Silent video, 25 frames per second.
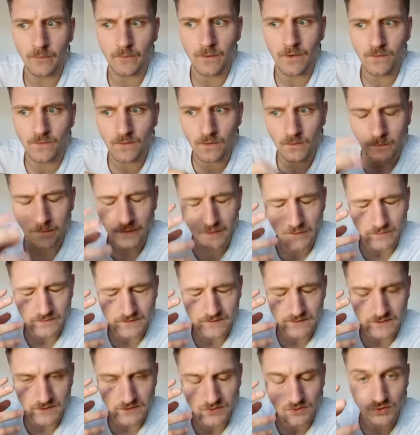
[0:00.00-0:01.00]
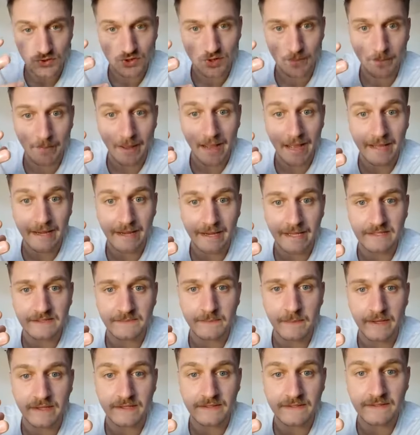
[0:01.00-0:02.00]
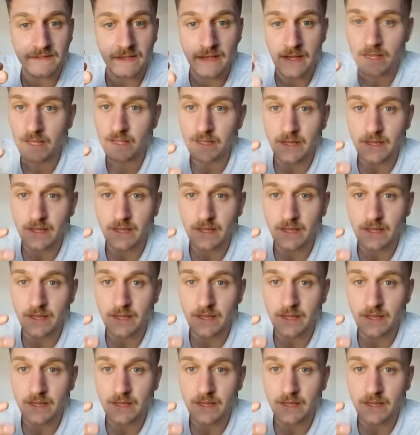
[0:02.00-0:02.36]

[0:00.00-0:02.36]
woke up and I was in such a bad headspace,